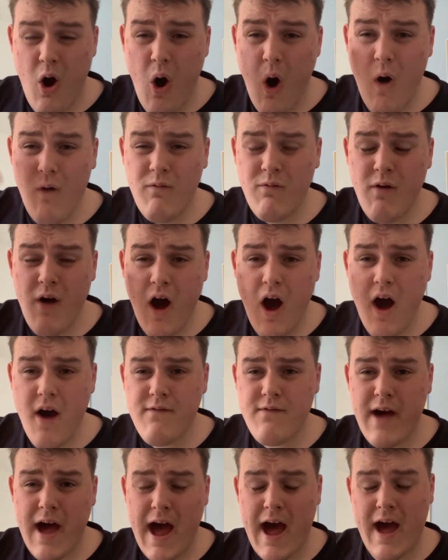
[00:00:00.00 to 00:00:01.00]
On the
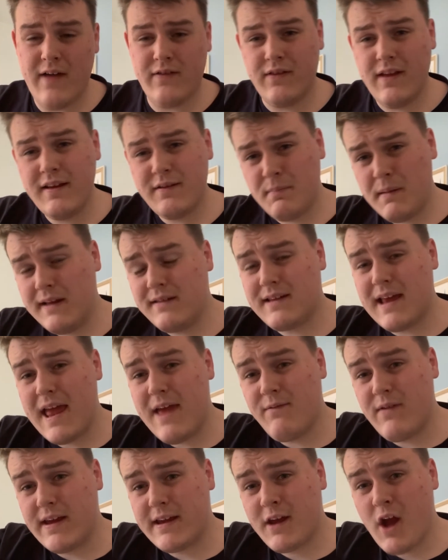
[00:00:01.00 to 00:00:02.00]
other hand, this means
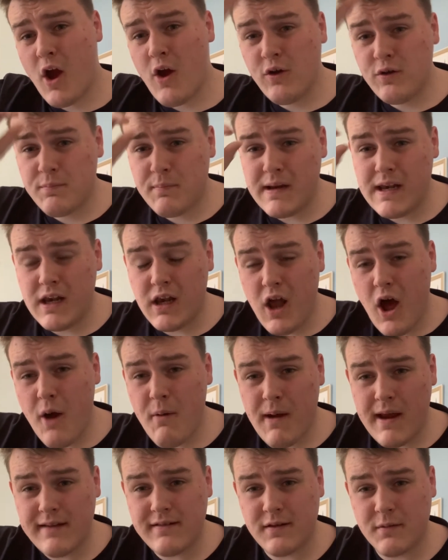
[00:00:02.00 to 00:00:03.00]
that if it goes
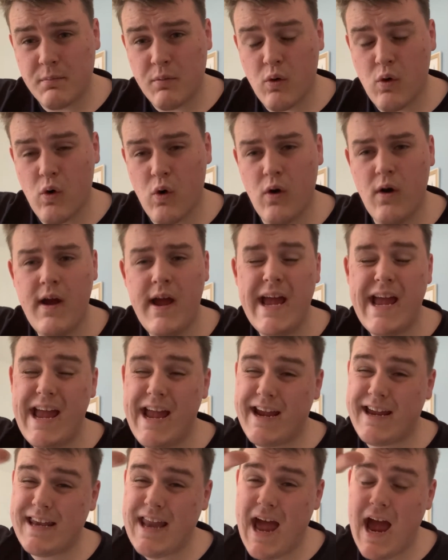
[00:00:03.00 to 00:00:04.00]
below a support,
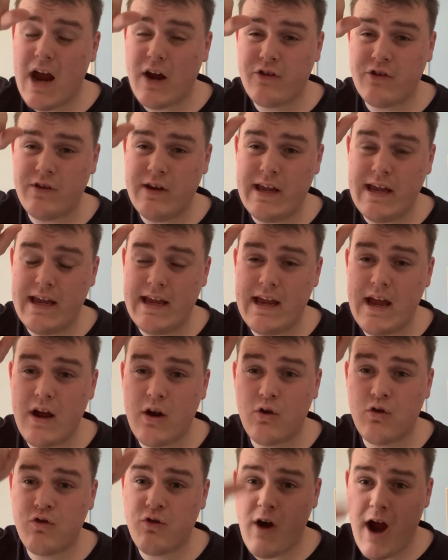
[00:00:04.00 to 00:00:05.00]
it can actually
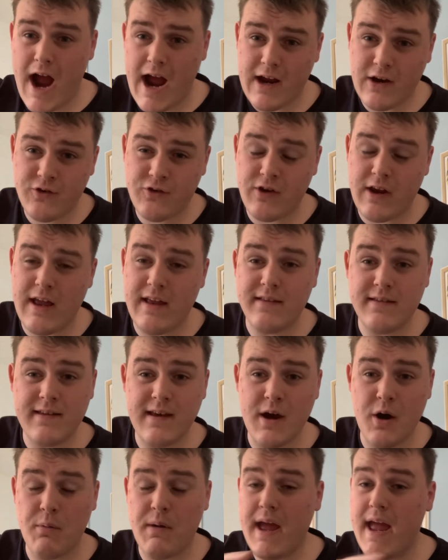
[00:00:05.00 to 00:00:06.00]
crash
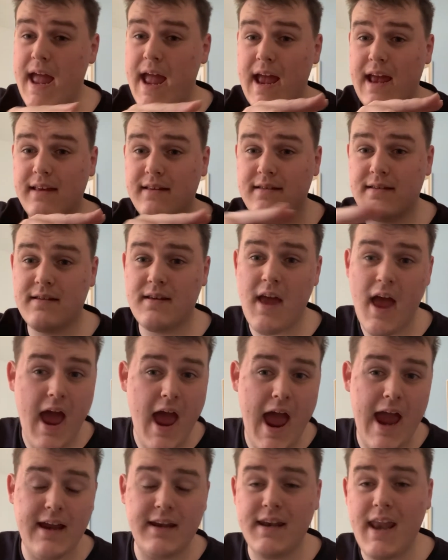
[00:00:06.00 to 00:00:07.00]
until it hits
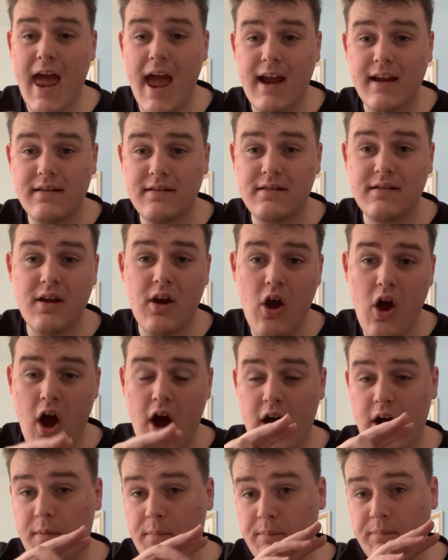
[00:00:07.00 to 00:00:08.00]
a next
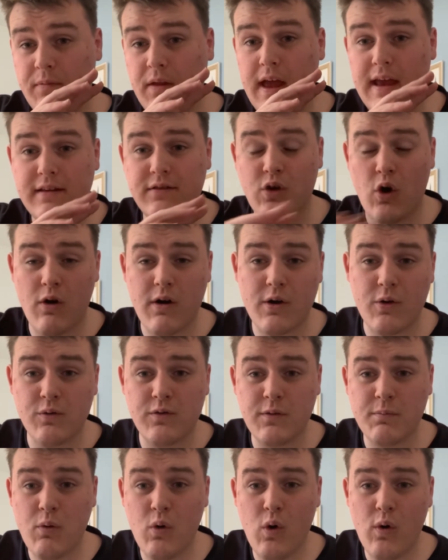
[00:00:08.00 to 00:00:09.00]
historical
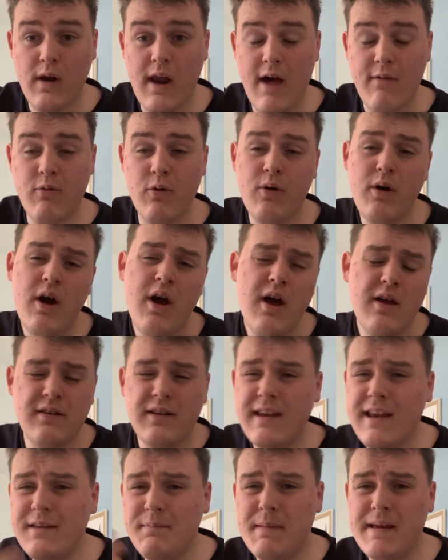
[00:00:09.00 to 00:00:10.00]
support level.
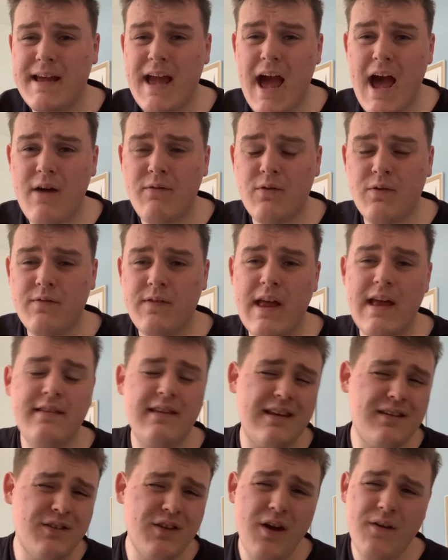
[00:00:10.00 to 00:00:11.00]
So you need to be careful of
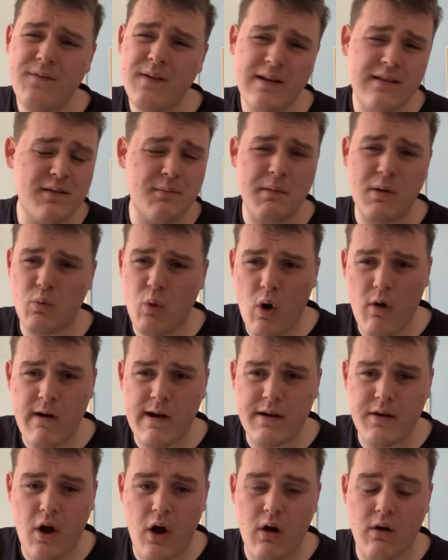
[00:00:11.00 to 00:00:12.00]
this. It's nothing to be
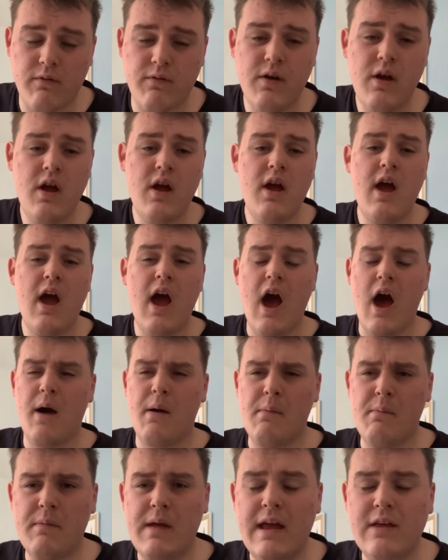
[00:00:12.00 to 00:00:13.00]
worried of.
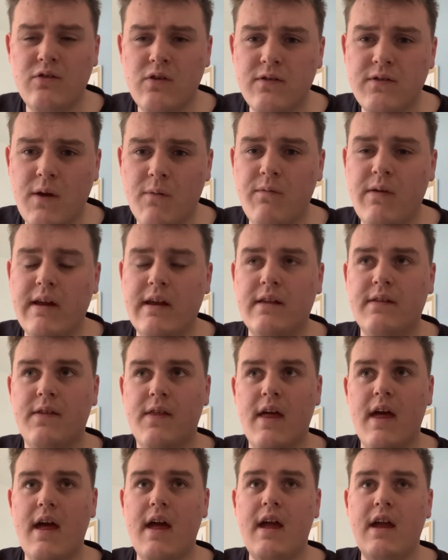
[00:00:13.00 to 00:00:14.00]
It's just something
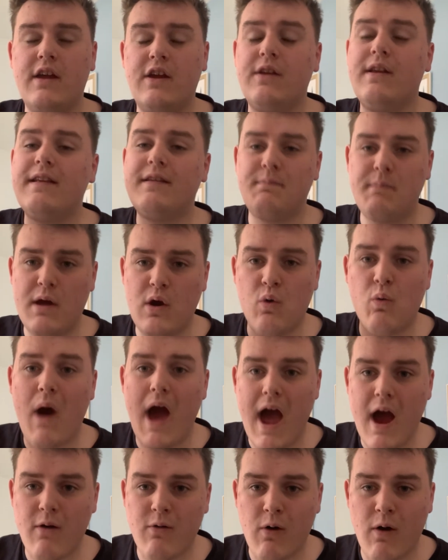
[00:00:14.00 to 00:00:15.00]
that you need to be
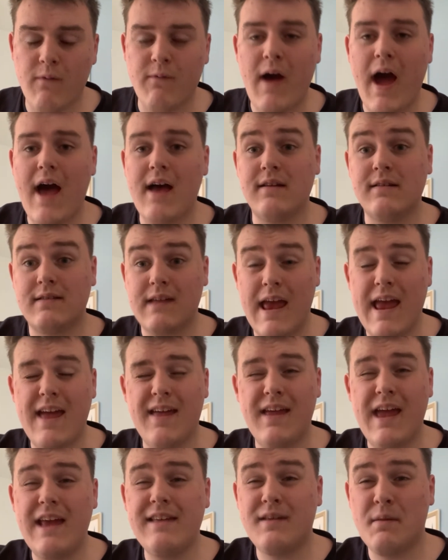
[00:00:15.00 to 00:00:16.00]
aware of, as
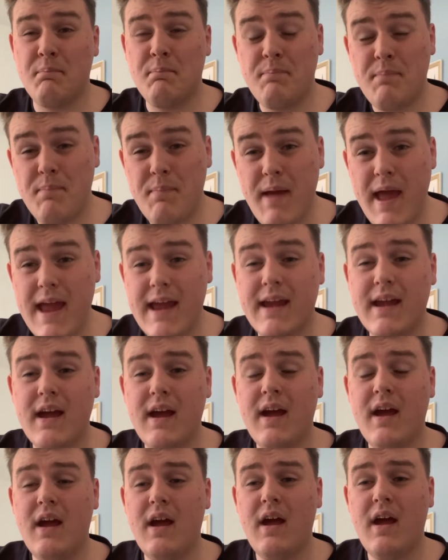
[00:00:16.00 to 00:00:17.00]
it's a big
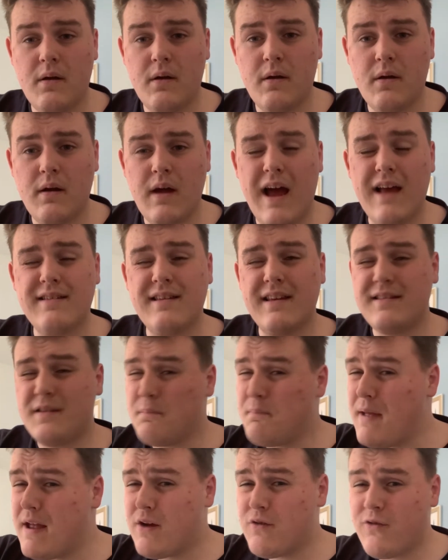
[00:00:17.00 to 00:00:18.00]

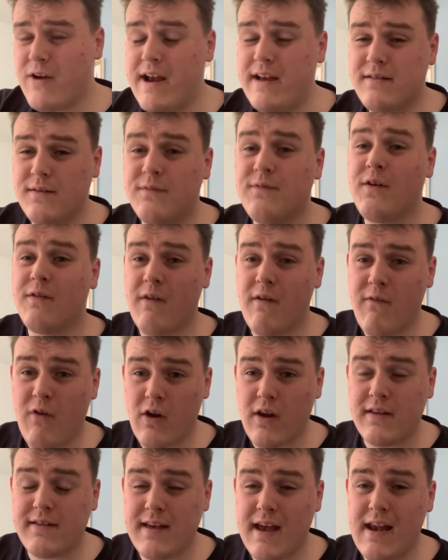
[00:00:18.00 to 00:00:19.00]
reason for the
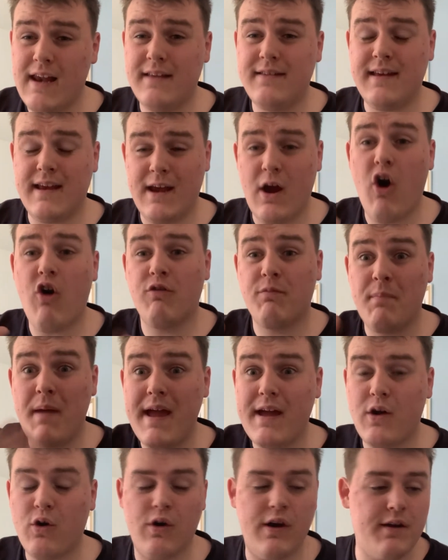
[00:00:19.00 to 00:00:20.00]
volatility of
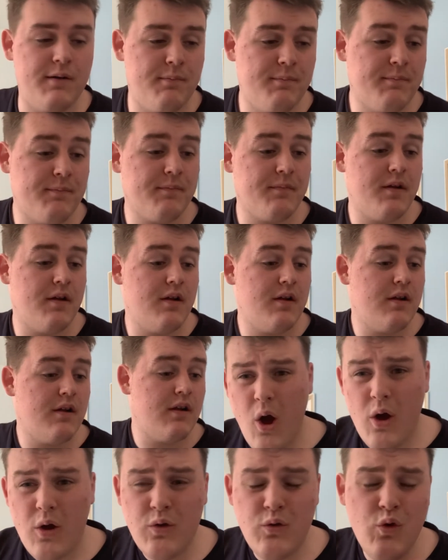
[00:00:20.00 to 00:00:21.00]
Bitcoin.
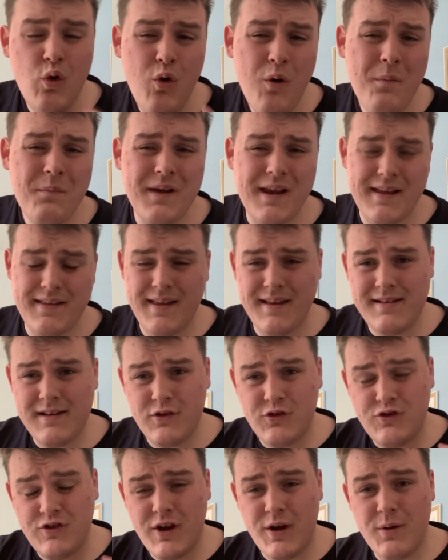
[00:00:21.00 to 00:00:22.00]
Normally, this
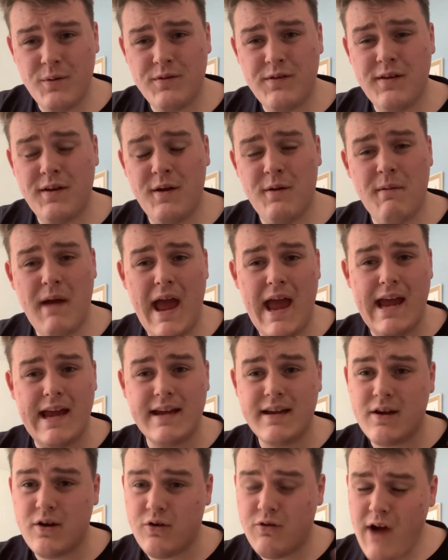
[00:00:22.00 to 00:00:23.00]
is due to
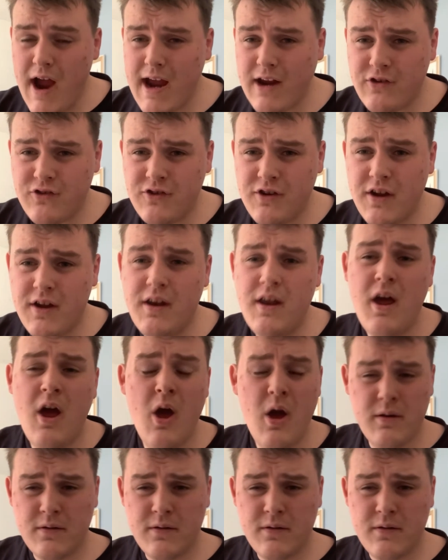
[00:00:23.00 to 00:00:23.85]
a correction.